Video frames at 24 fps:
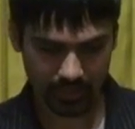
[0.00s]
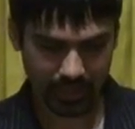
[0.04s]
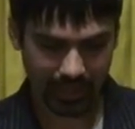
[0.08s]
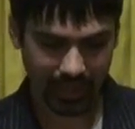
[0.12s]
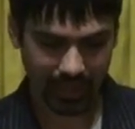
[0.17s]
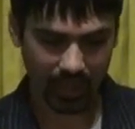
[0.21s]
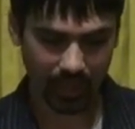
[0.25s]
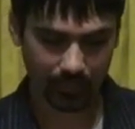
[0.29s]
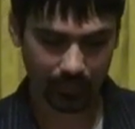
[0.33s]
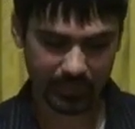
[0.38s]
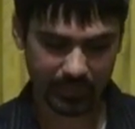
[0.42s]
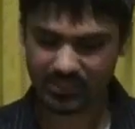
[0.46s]

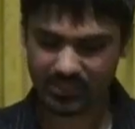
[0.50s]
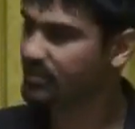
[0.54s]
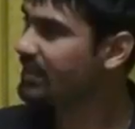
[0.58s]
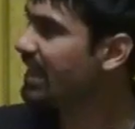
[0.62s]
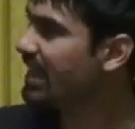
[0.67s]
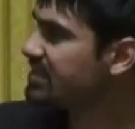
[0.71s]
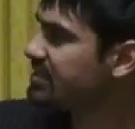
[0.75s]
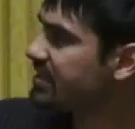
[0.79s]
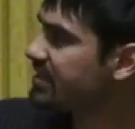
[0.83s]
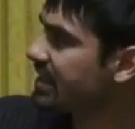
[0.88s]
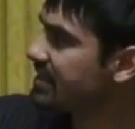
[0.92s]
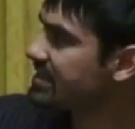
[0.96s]
Um, and so
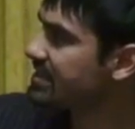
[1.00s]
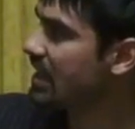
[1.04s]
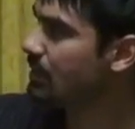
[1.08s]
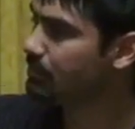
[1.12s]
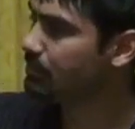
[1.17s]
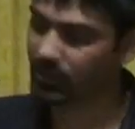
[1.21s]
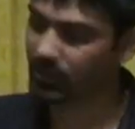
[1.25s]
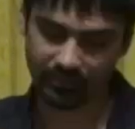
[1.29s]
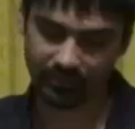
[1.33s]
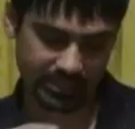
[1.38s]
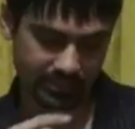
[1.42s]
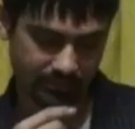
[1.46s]
that's an
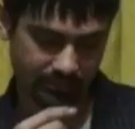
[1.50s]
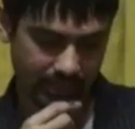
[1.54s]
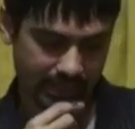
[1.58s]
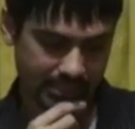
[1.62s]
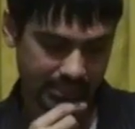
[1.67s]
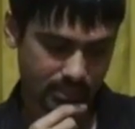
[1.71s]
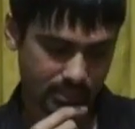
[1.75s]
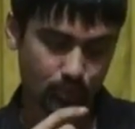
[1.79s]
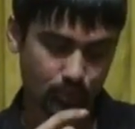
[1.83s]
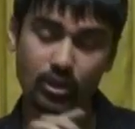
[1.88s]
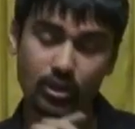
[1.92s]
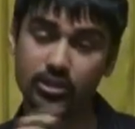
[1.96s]
example of a device
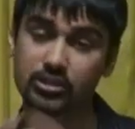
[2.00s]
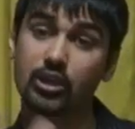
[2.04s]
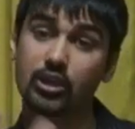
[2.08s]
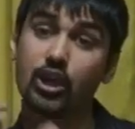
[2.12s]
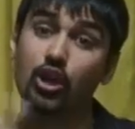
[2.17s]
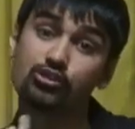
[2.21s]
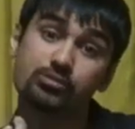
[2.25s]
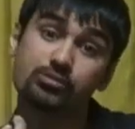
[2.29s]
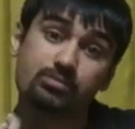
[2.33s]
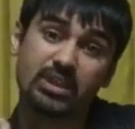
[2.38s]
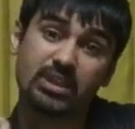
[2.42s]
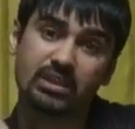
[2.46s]
screwed onto a
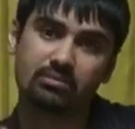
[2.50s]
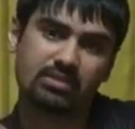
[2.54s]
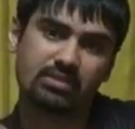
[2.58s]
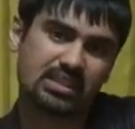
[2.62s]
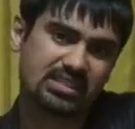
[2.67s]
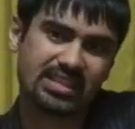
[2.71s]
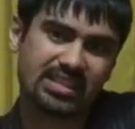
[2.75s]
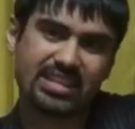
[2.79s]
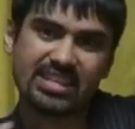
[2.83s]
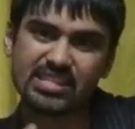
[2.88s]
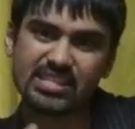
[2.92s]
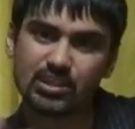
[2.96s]
hose bib.
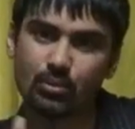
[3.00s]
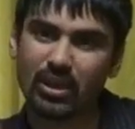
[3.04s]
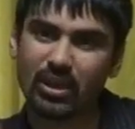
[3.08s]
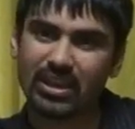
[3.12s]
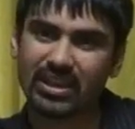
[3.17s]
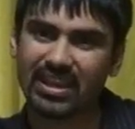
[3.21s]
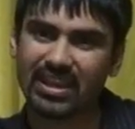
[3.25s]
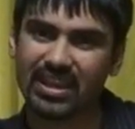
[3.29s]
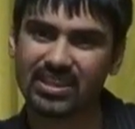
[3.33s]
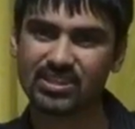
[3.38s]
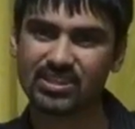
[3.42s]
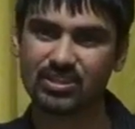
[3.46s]
That's an easy way to
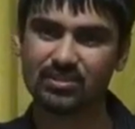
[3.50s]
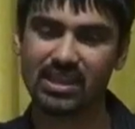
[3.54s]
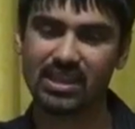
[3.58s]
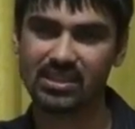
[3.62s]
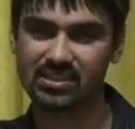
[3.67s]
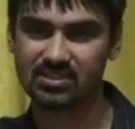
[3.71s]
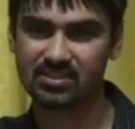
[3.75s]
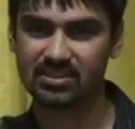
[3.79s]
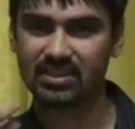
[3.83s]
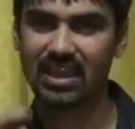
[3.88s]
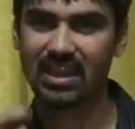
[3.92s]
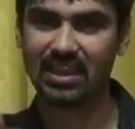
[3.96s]
get to.
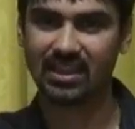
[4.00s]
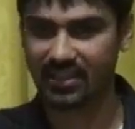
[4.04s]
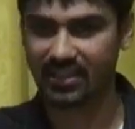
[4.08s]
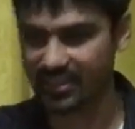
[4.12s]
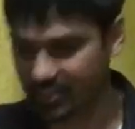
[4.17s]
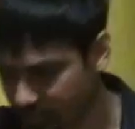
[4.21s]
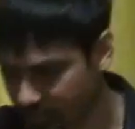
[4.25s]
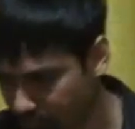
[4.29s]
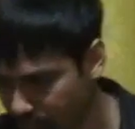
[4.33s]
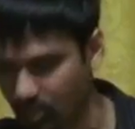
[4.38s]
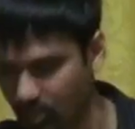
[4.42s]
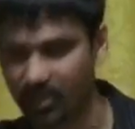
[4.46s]
That's analogous
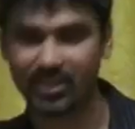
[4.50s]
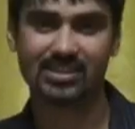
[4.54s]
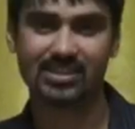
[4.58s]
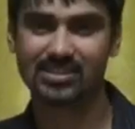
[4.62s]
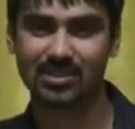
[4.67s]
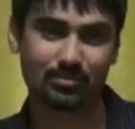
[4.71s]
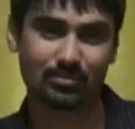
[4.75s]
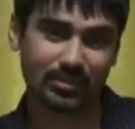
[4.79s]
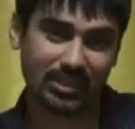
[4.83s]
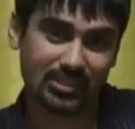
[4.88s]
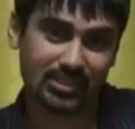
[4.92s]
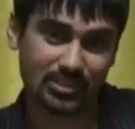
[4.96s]
to plugging
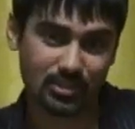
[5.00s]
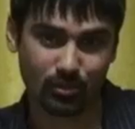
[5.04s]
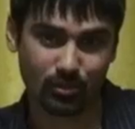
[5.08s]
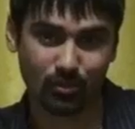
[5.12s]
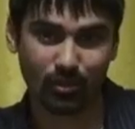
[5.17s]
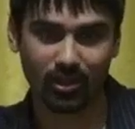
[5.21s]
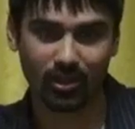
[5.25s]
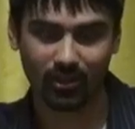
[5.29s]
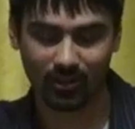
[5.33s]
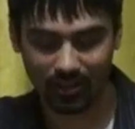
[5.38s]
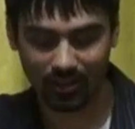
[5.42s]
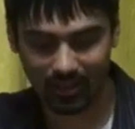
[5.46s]
something into a
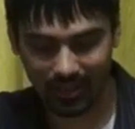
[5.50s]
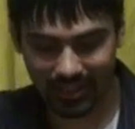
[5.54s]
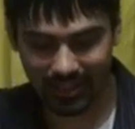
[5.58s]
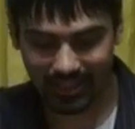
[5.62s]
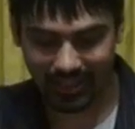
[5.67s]
wall.